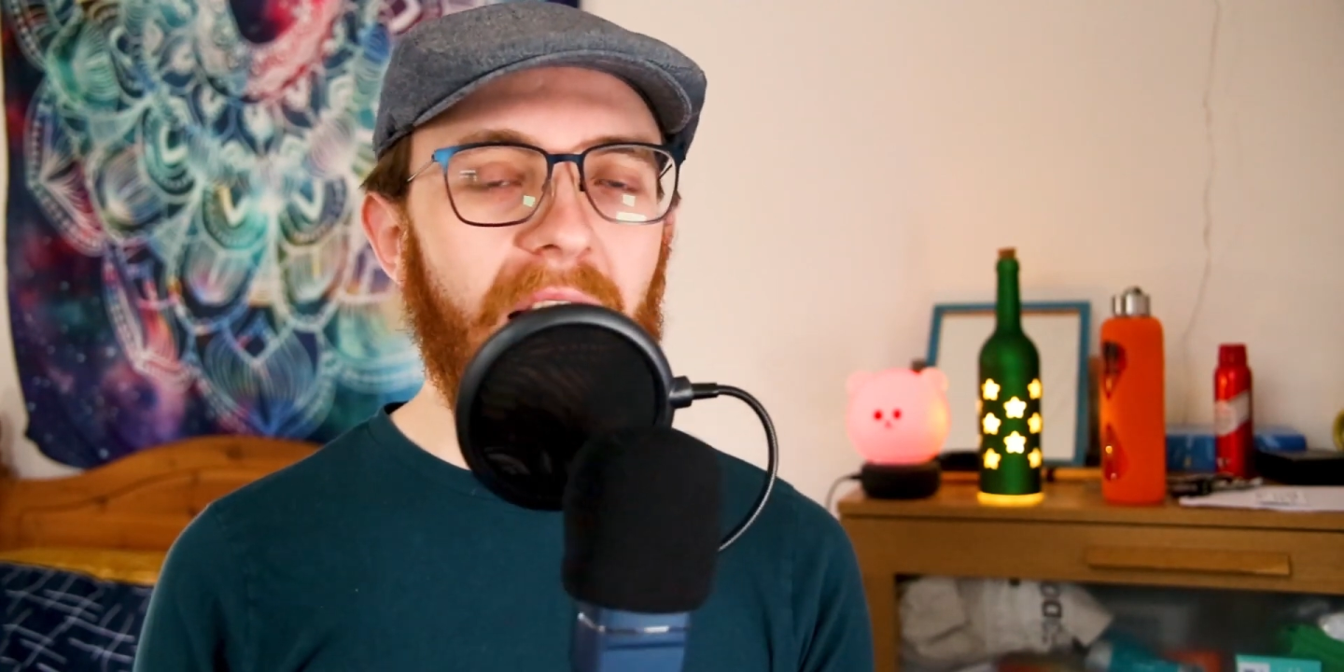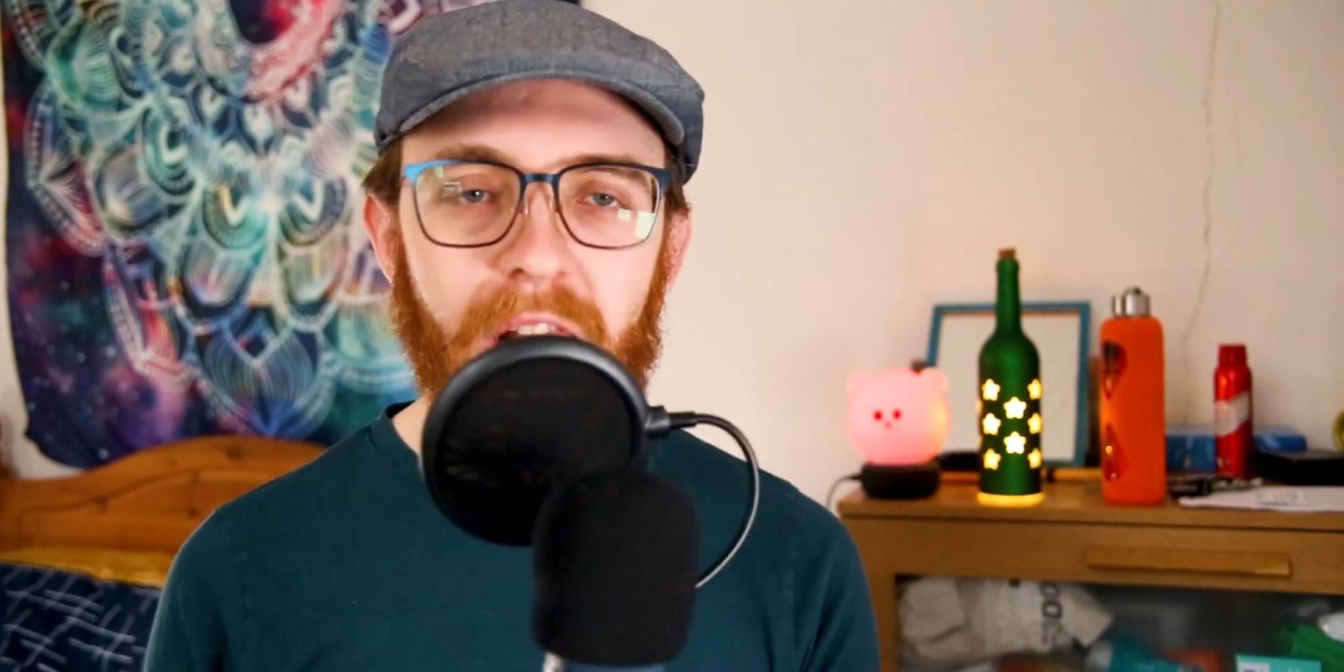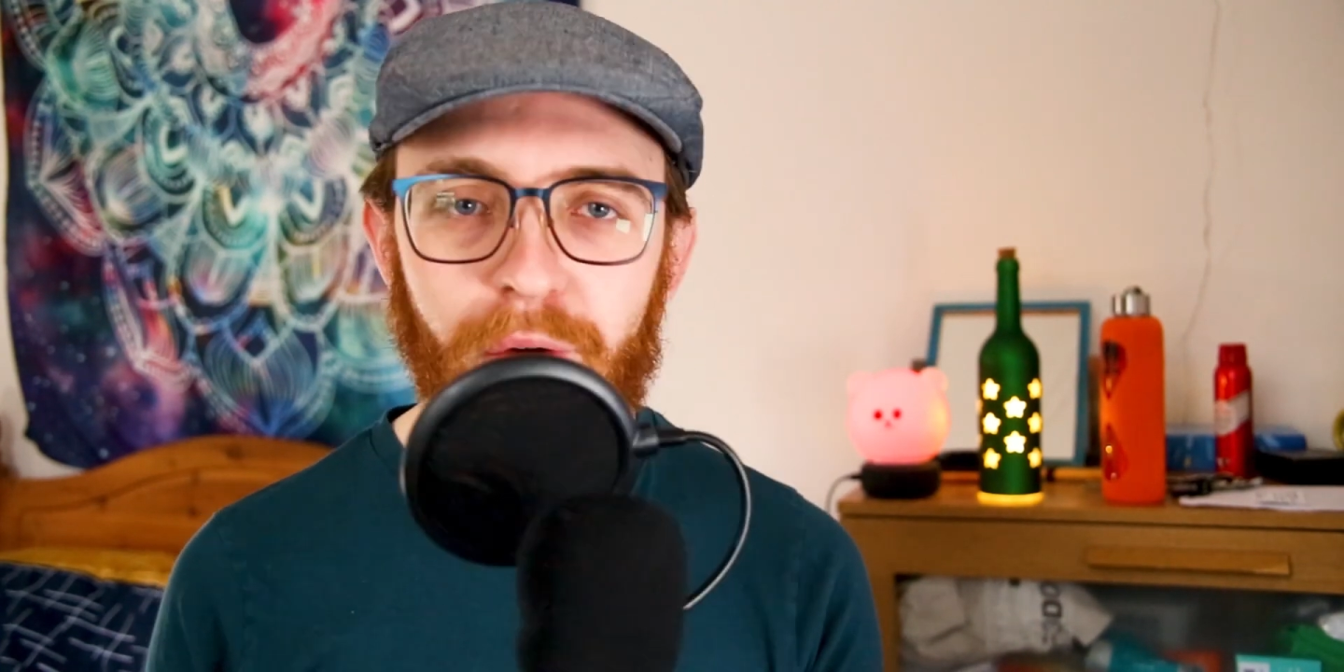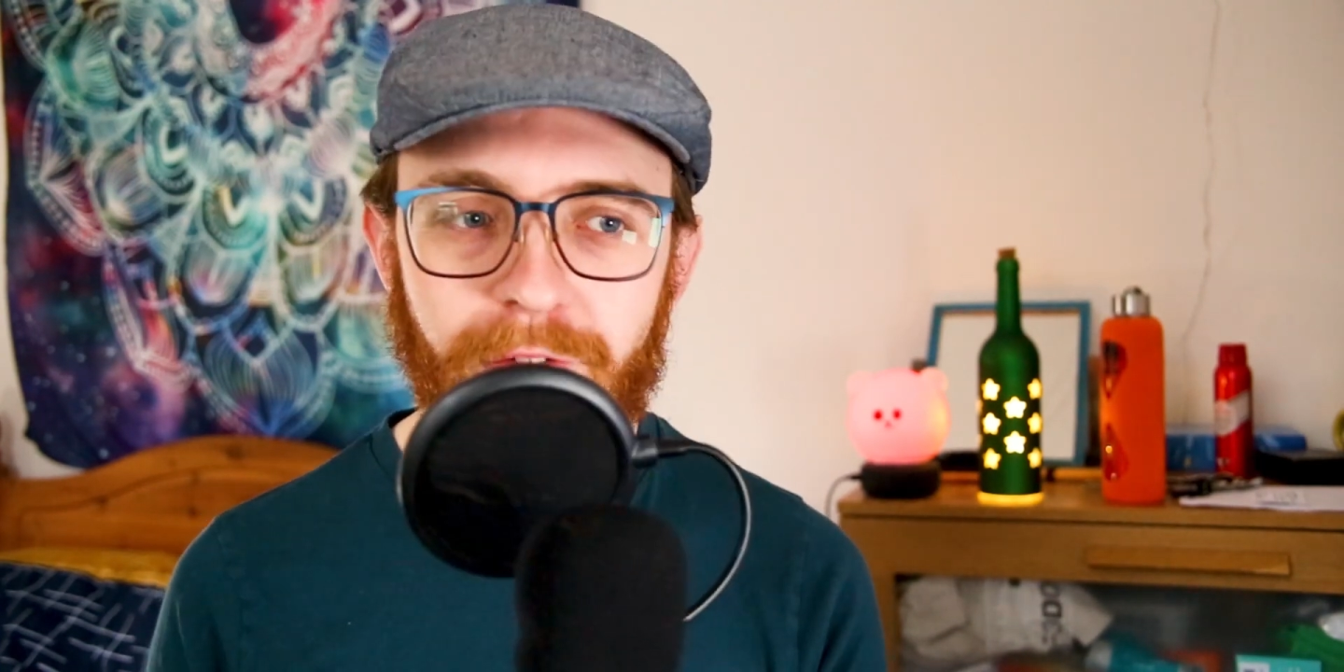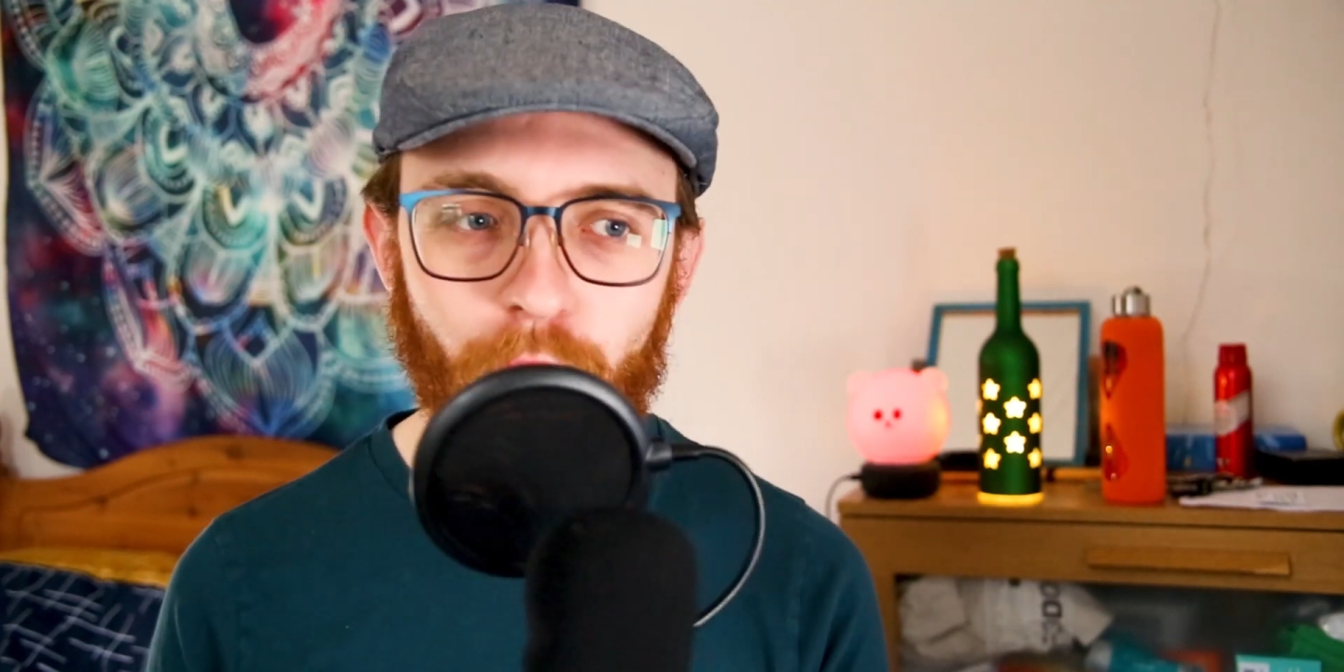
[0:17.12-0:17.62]

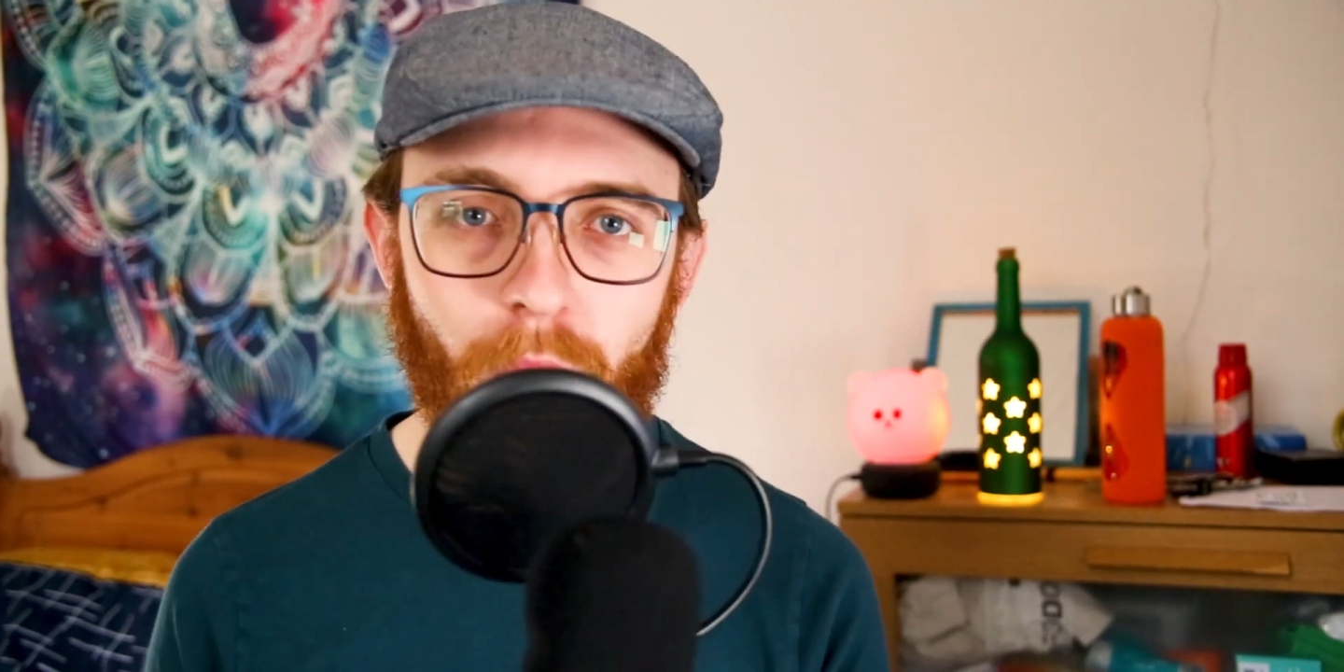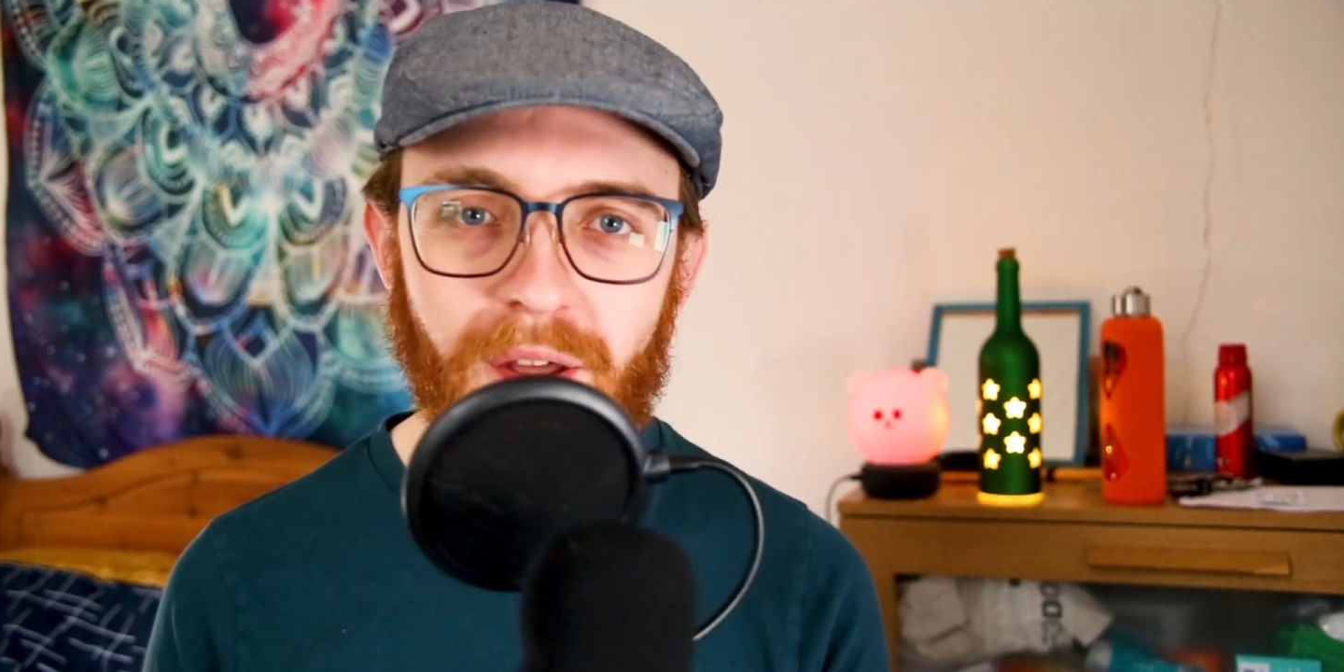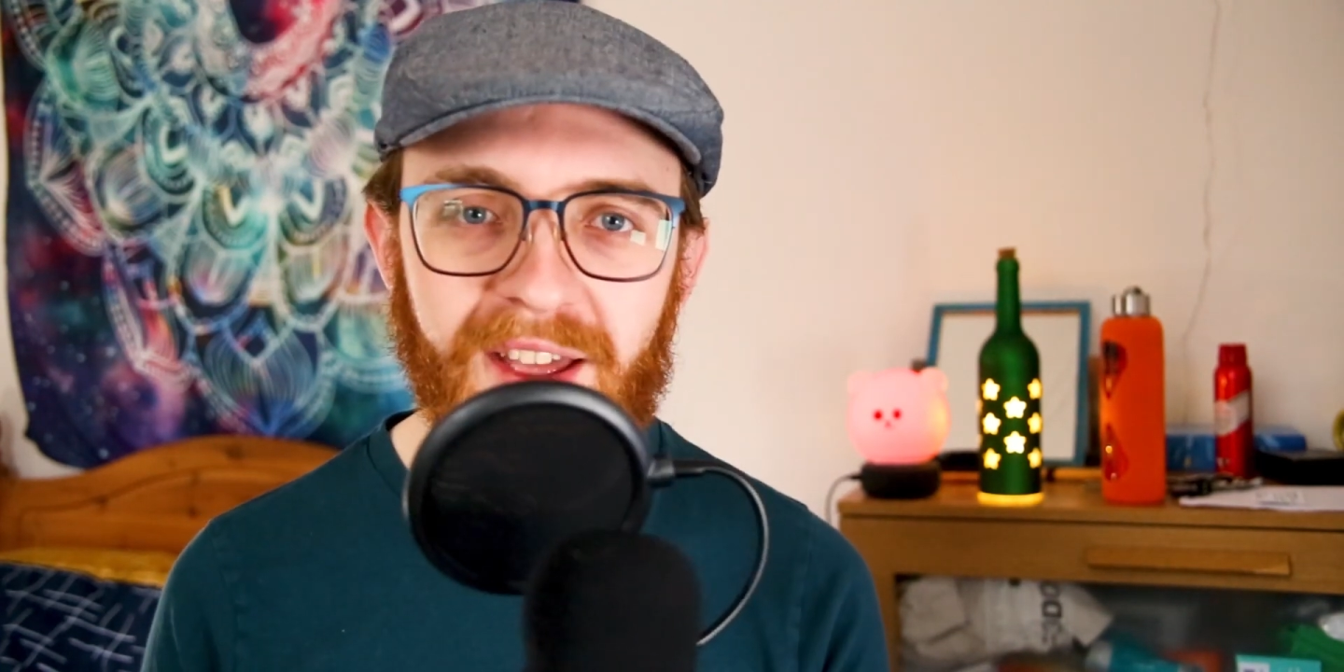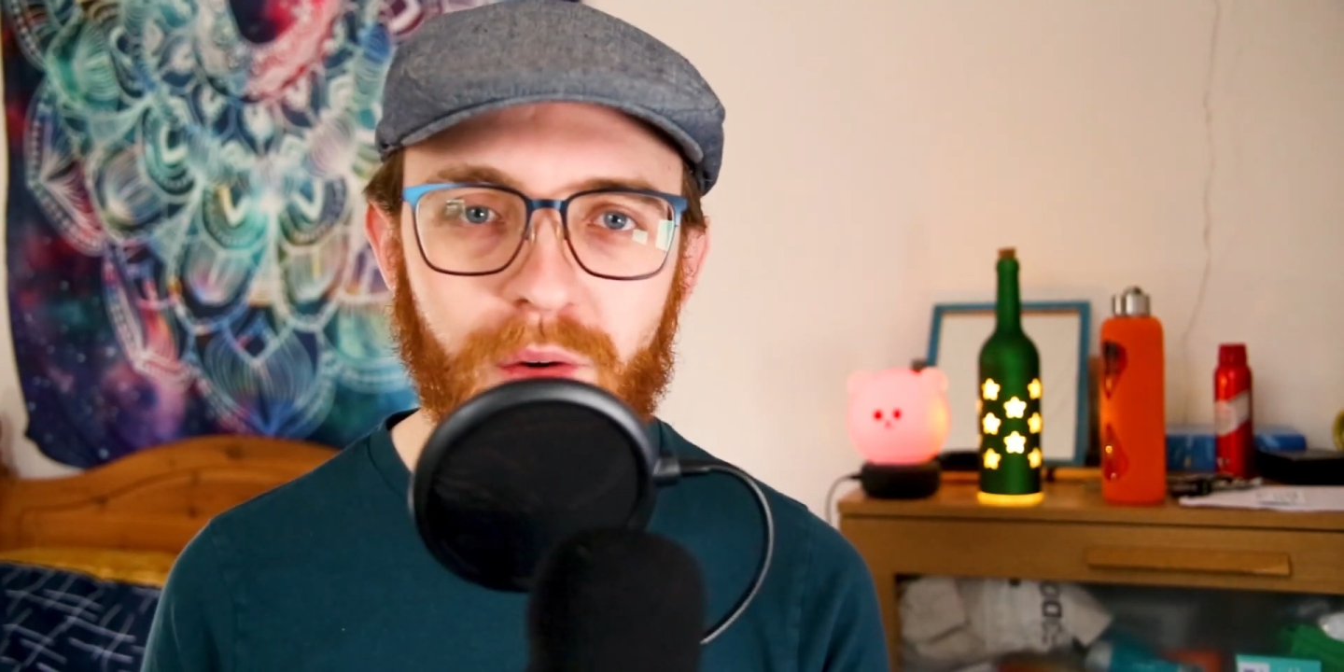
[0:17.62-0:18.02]
Hello everyone,